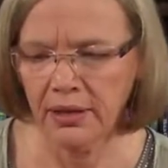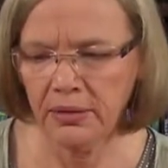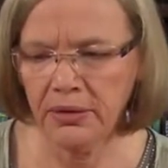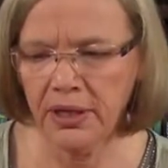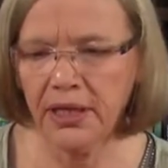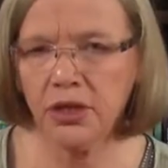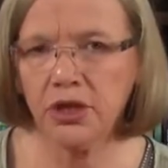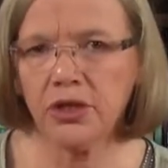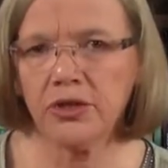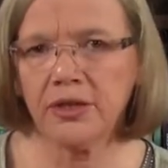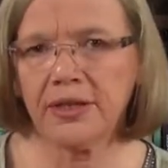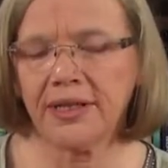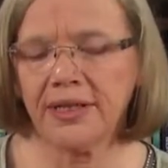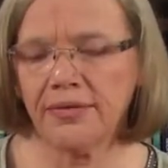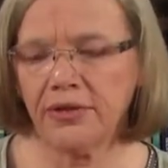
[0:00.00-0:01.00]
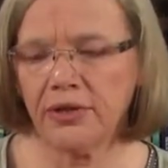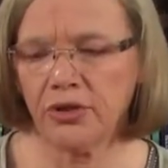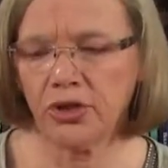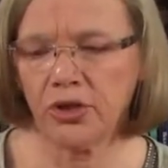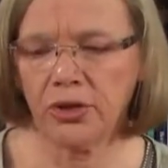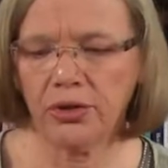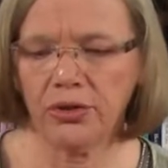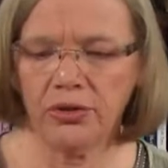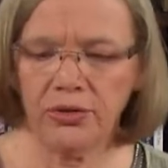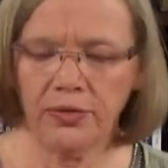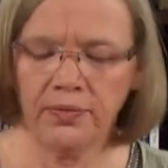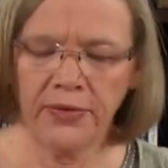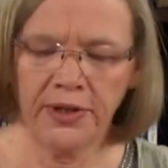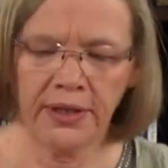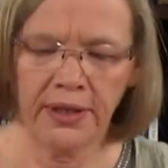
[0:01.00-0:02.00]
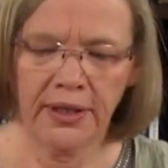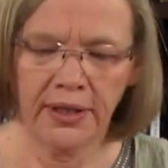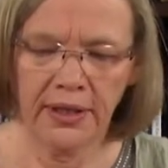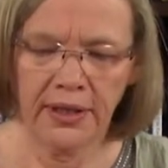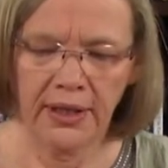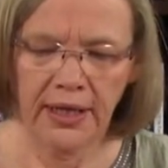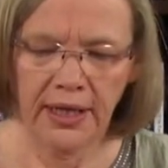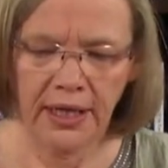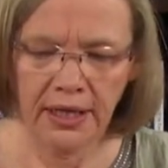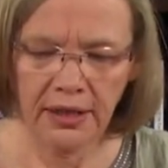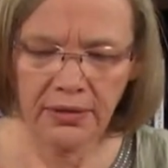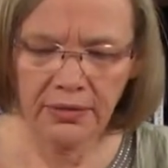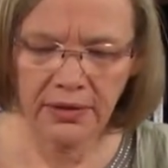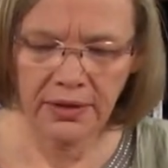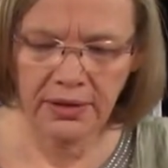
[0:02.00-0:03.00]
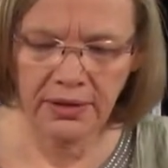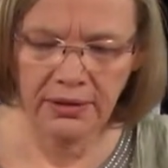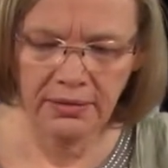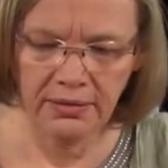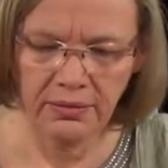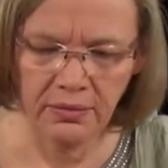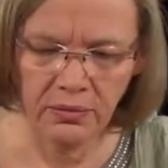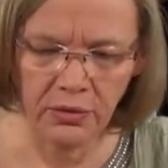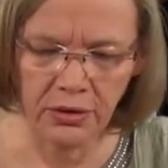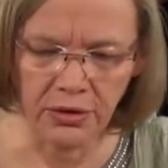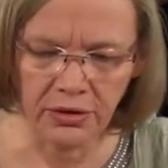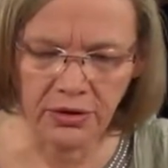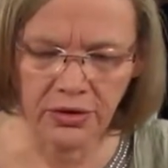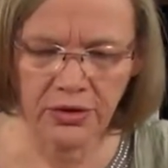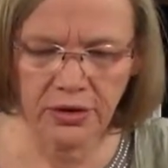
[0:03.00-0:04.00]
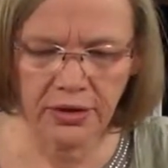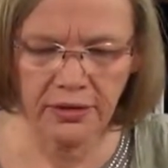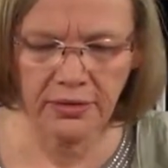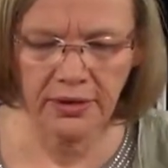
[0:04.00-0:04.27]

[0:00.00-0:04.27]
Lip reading: Let me actually just dive in and show you how it works.